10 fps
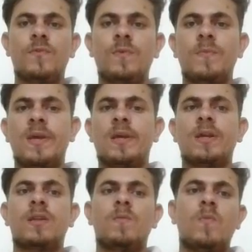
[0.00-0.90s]
would
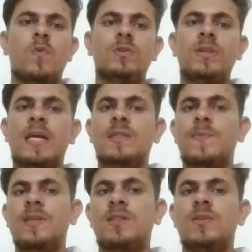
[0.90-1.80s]
make it the most
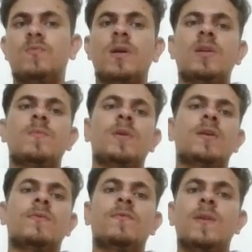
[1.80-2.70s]
expensive
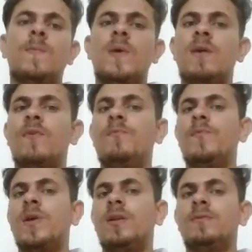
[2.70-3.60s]
animated film ever
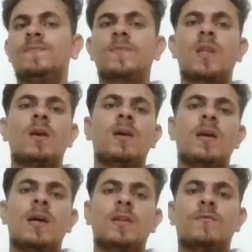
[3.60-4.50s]
made,
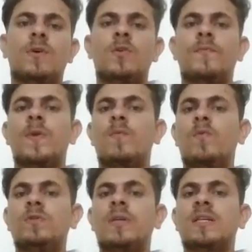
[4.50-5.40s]
and one of the
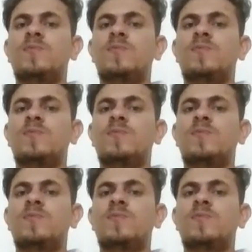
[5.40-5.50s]
most